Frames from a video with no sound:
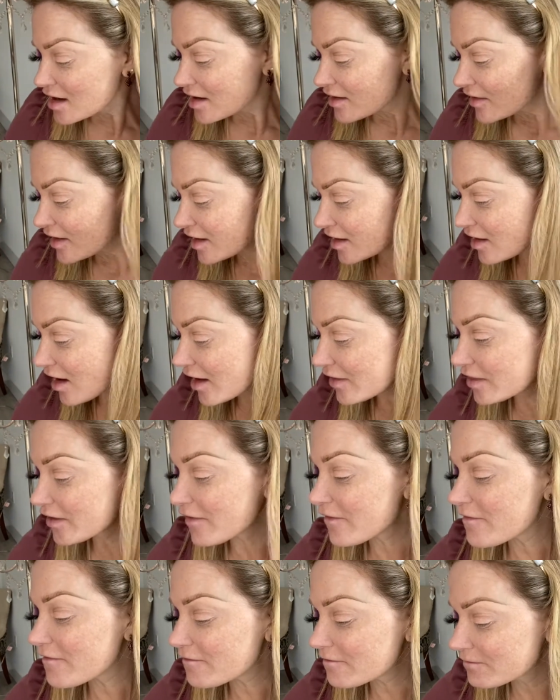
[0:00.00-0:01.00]
Thank God the
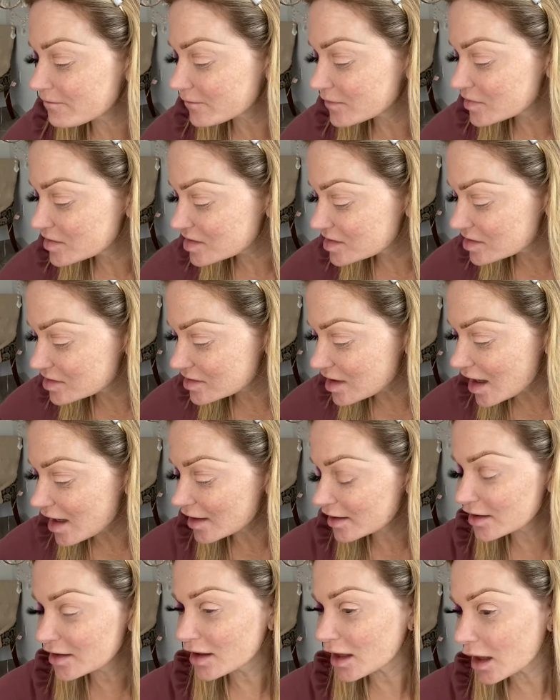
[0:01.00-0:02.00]

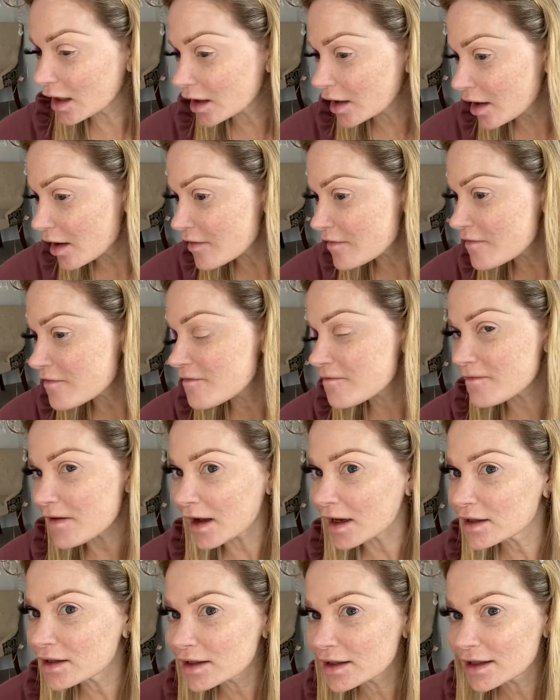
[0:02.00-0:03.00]
sun like
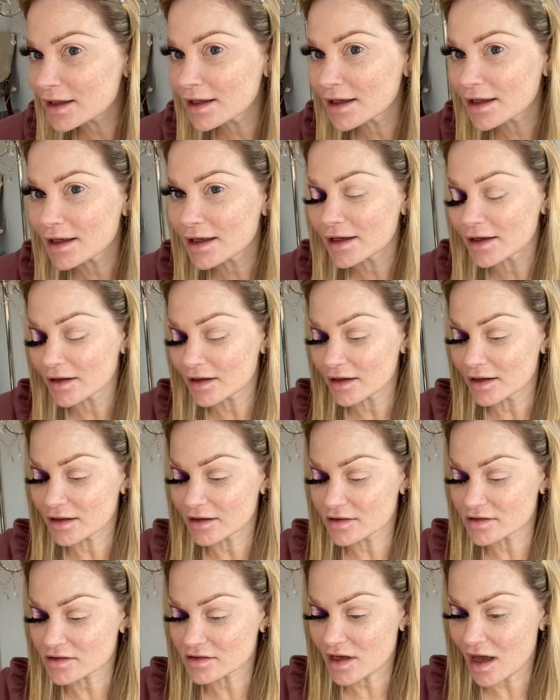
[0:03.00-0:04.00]
finally
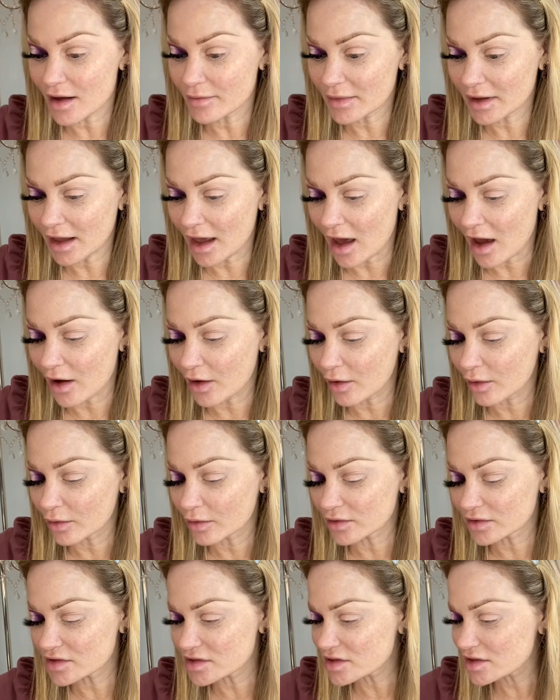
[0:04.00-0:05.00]
is coming
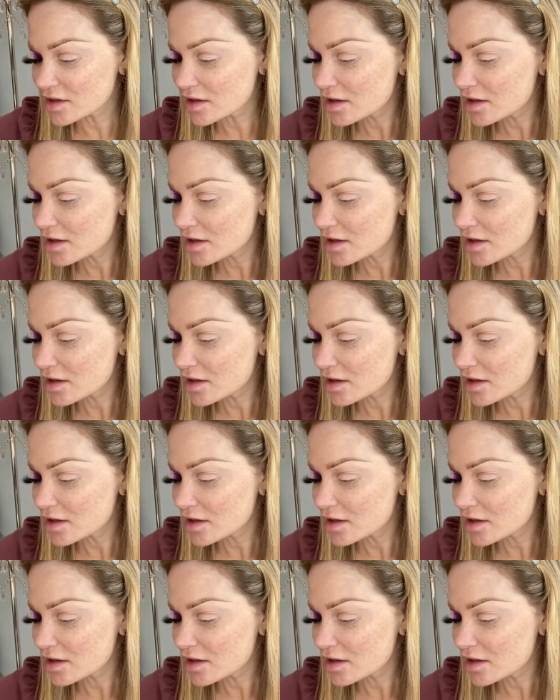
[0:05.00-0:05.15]
out.